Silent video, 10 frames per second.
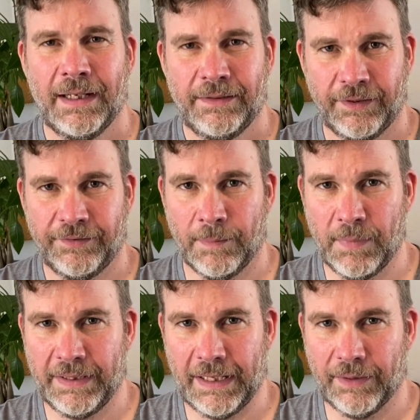to
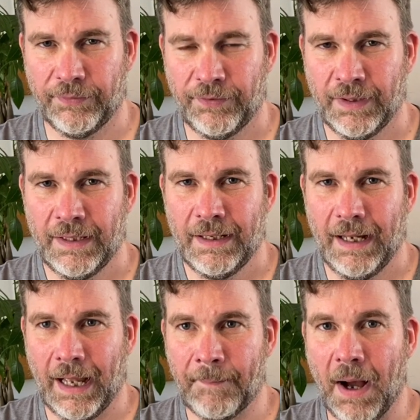somebody else.
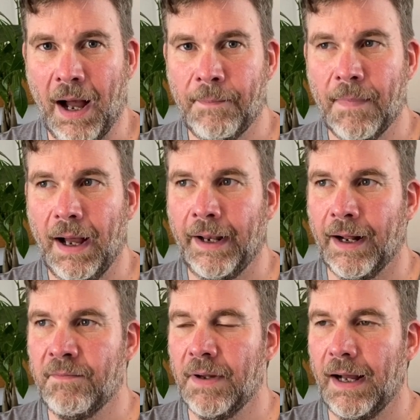Um, I'm and
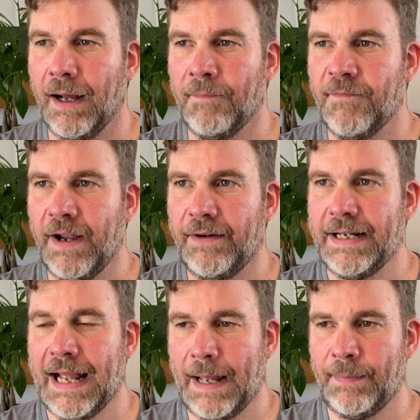I'm I'm very
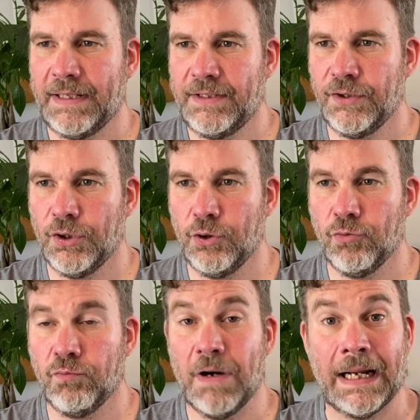happy
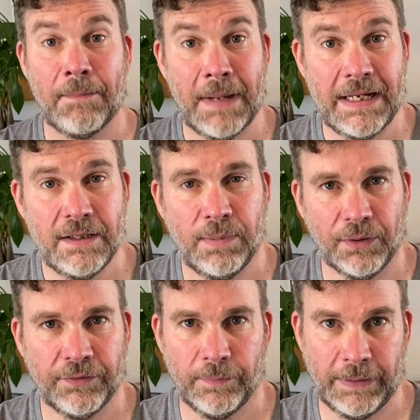to recommend
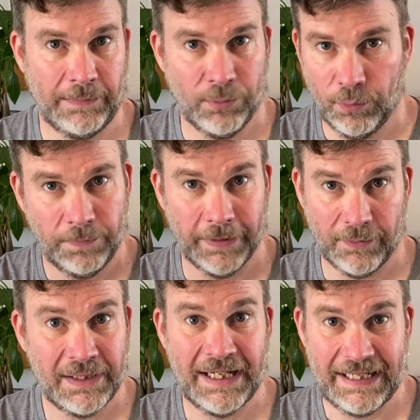books to people. You know,
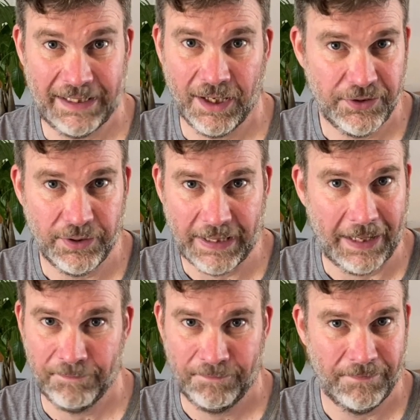clearly I do
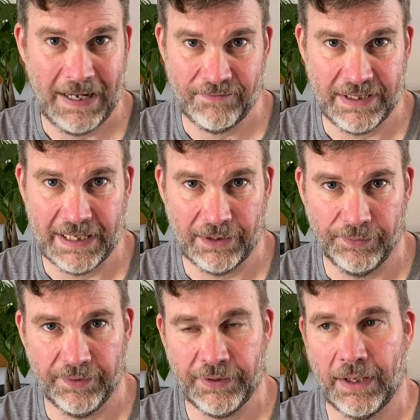that every day on
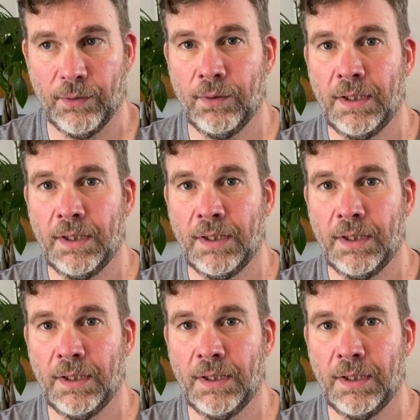the channel,